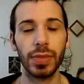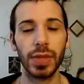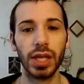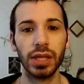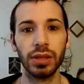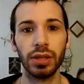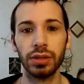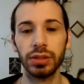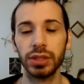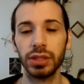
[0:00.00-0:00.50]

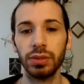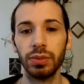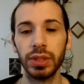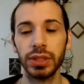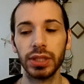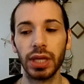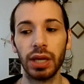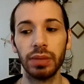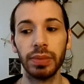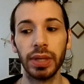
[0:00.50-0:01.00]
Those are the ones
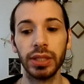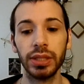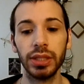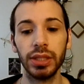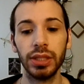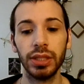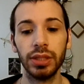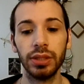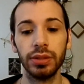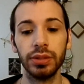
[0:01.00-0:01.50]
I mainly
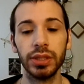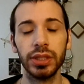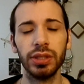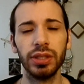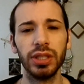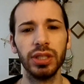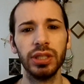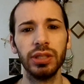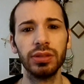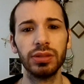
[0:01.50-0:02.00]
use. You
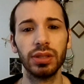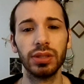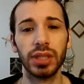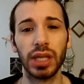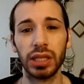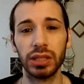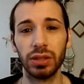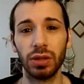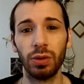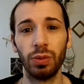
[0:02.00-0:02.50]
can use those
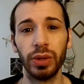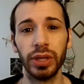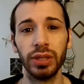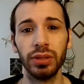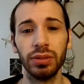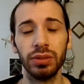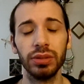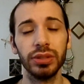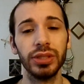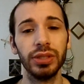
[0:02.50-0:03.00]
as
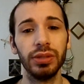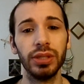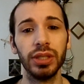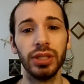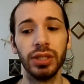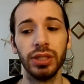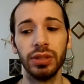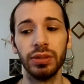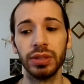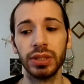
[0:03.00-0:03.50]
oils. You
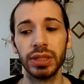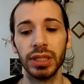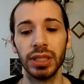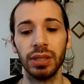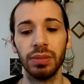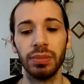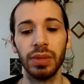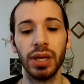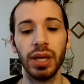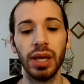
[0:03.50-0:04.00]
can use
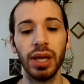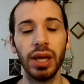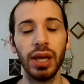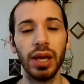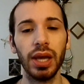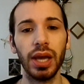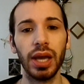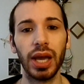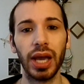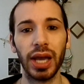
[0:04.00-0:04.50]
them
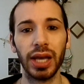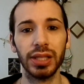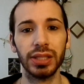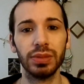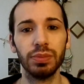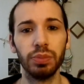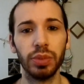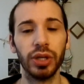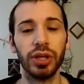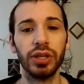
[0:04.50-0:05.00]
as
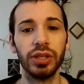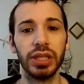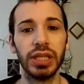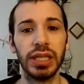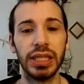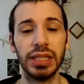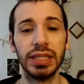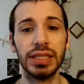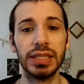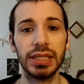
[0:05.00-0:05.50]
burned
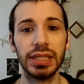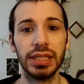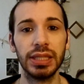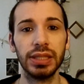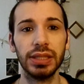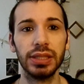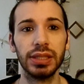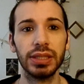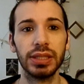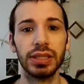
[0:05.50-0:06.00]

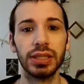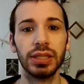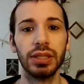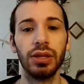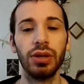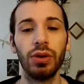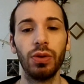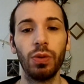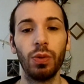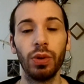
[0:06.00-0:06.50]
incense,
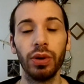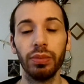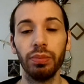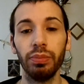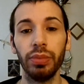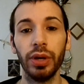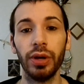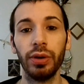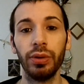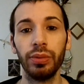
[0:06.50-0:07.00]
or
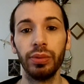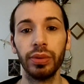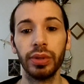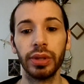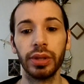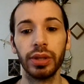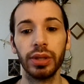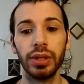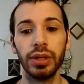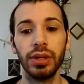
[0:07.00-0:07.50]

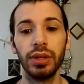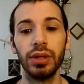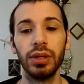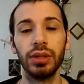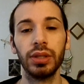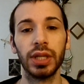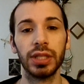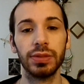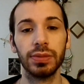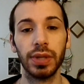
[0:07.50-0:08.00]
both.
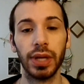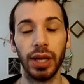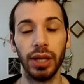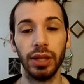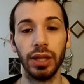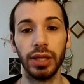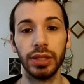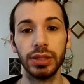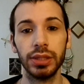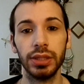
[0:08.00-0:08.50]
That's what I
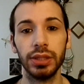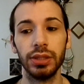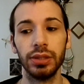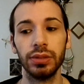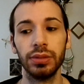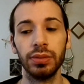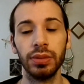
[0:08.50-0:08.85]
like to do.